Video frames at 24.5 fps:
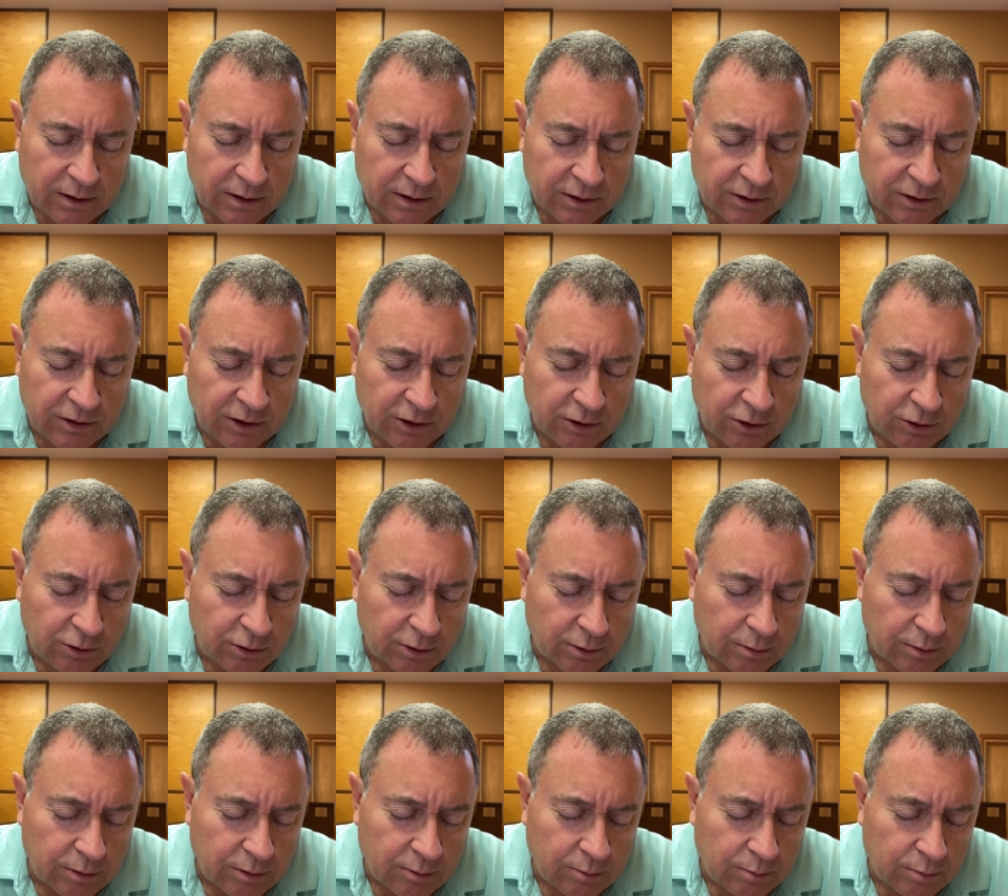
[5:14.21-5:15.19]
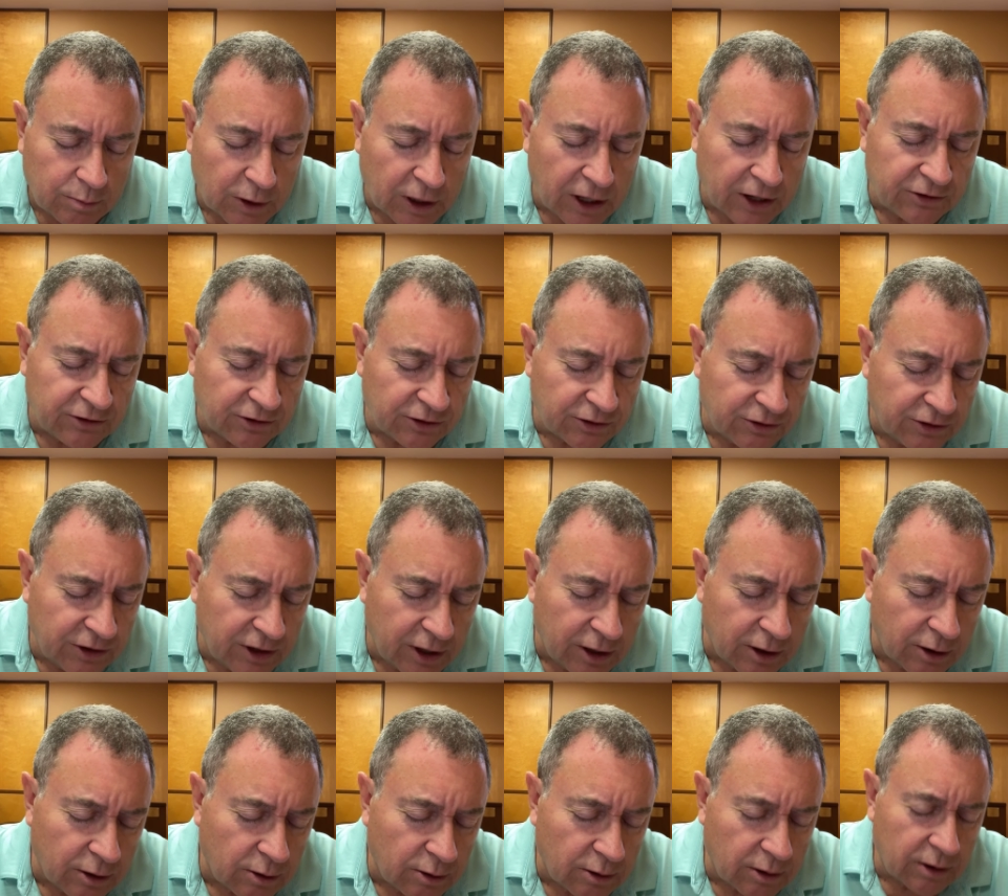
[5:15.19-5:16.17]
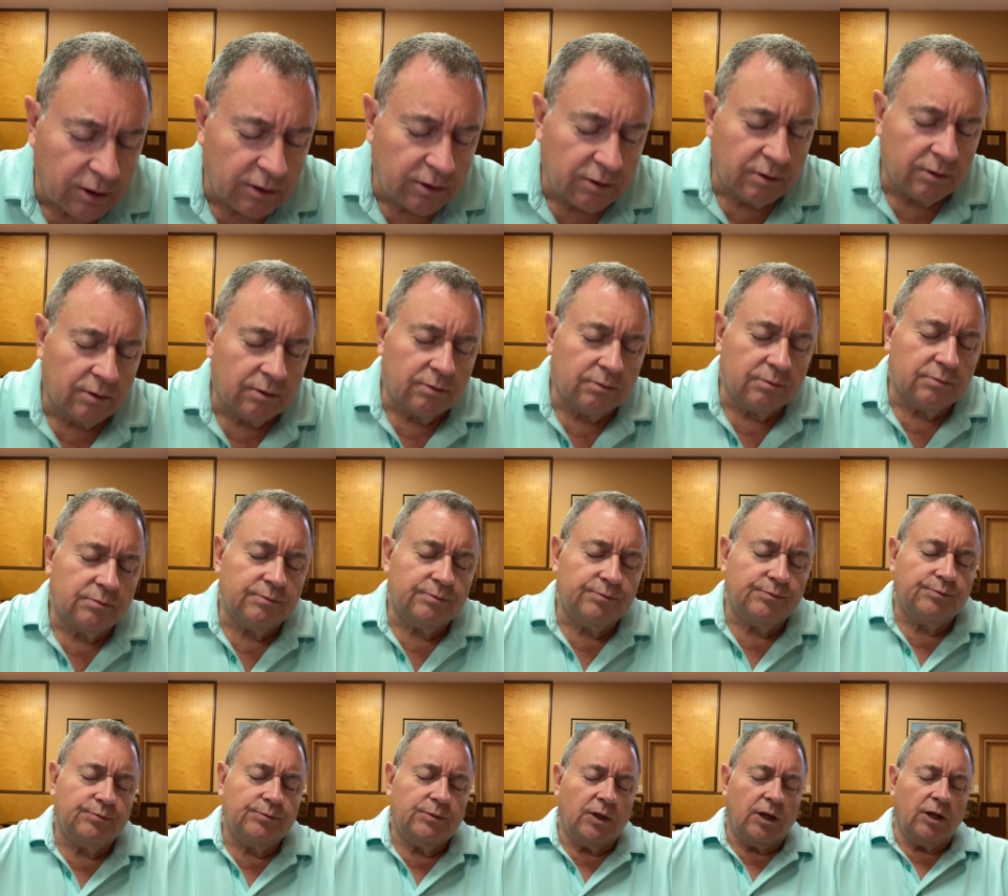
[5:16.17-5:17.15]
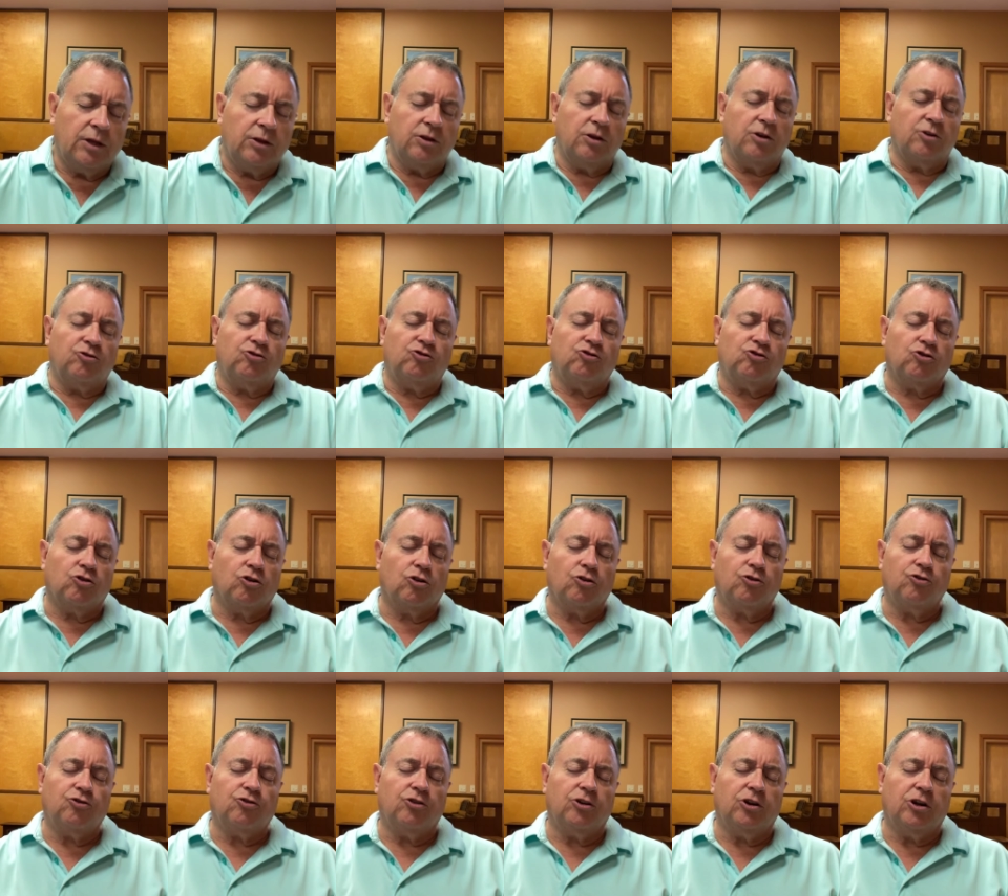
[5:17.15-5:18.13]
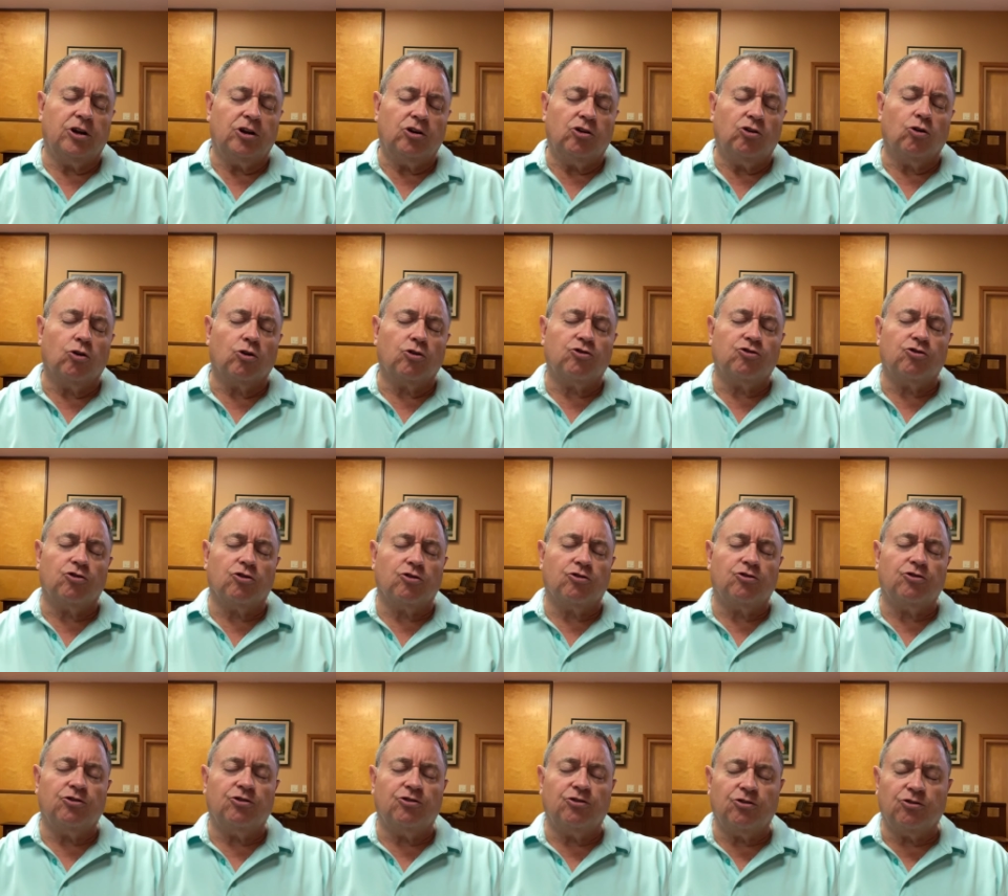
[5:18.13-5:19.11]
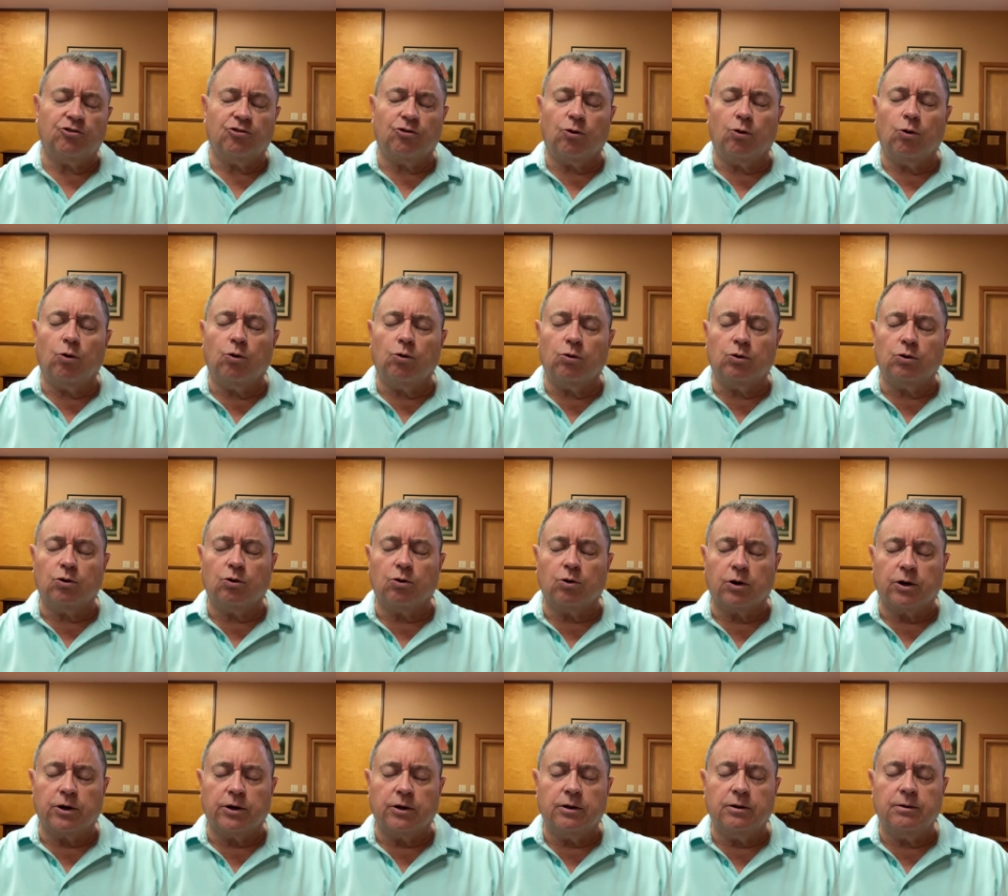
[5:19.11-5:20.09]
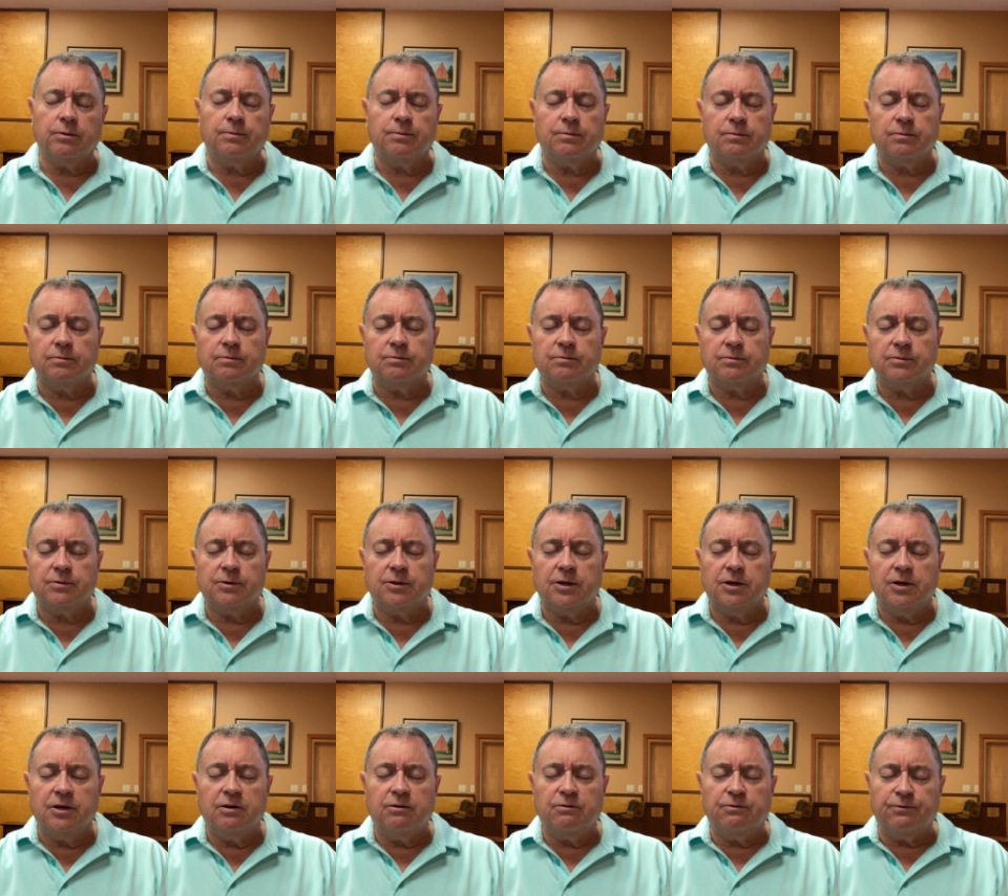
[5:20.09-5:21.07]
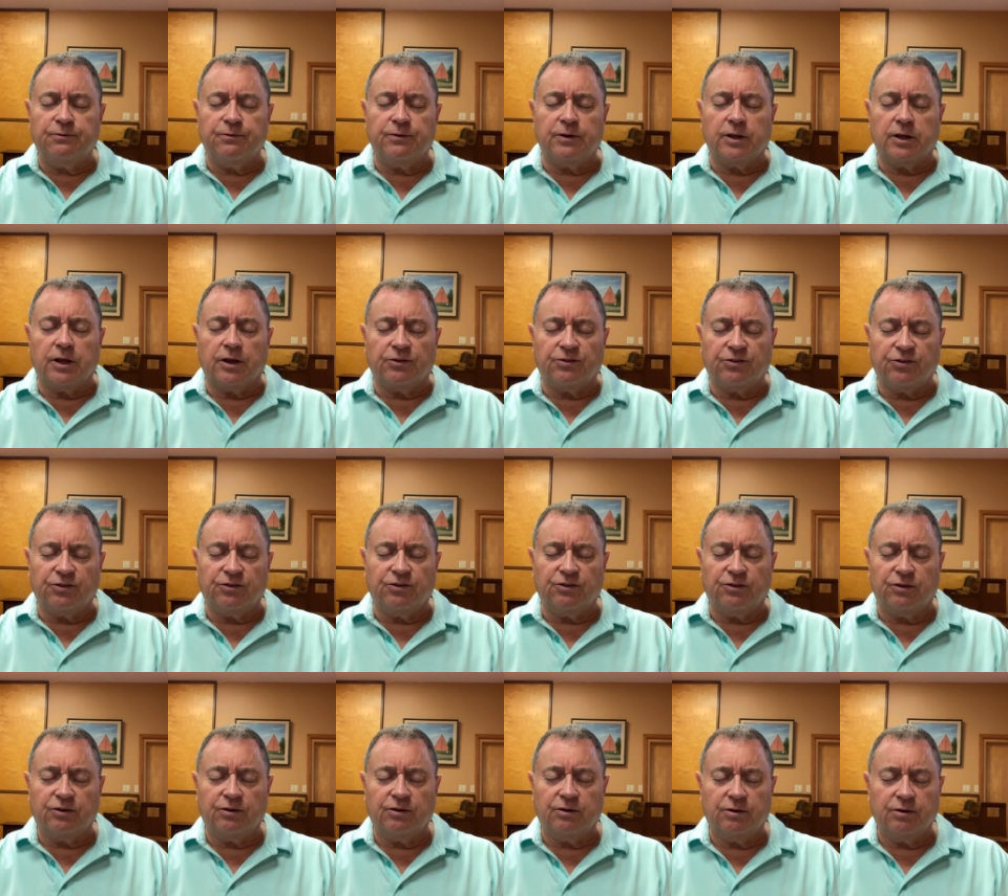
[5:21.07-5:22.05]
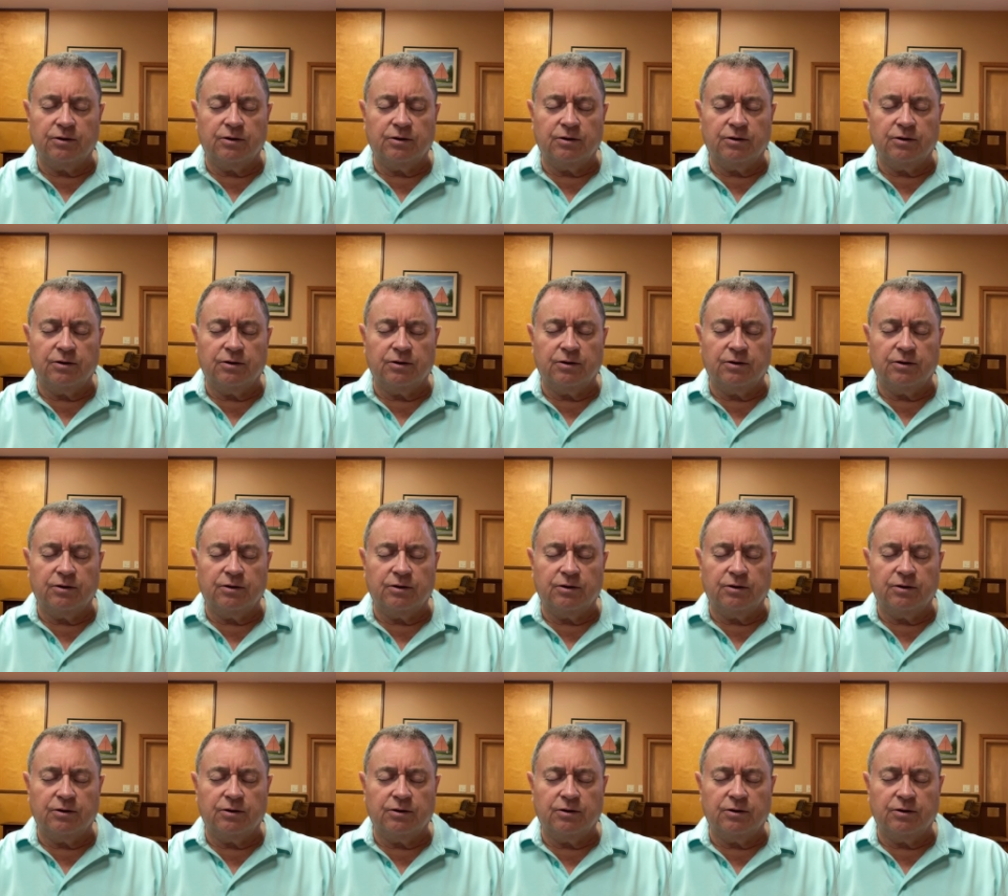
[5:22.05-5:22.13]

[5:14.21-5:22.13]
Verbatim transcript: Continue to bless us here in this church and in your churches as a whole, Lord. Fill us.